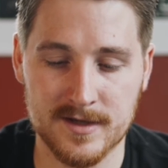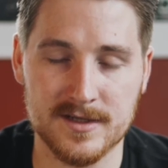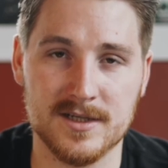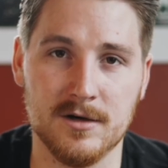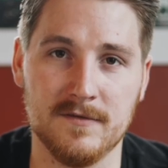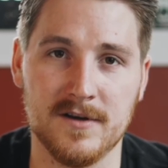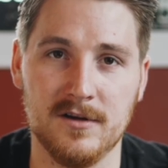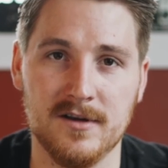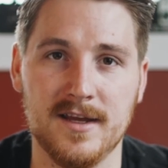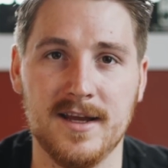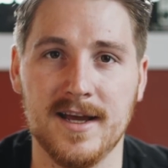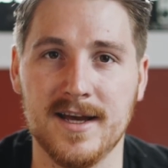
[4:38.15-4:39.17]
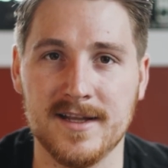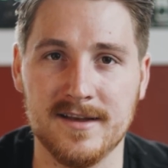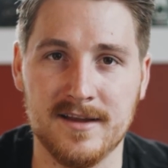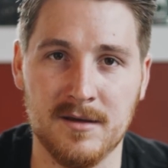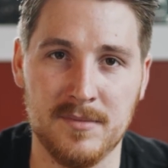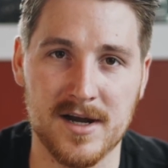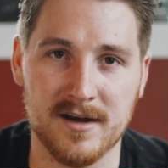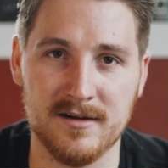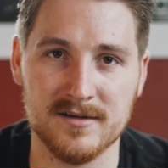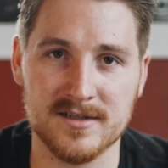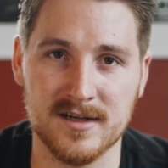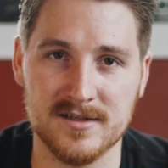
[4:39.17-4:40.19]
So if you're looking at
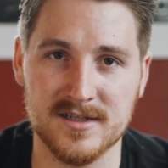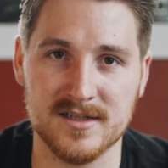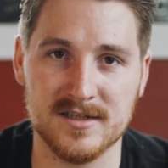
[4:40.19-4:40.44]
competitors such as